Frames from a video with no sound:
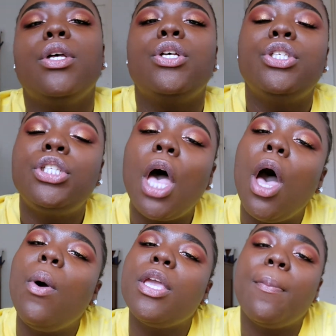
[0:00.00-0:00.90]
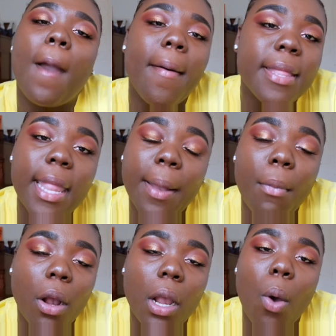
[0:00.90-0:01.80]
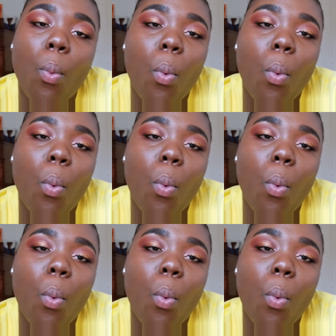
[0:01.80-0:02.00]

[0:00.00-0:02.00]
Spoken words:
So you're probably like, Margaret,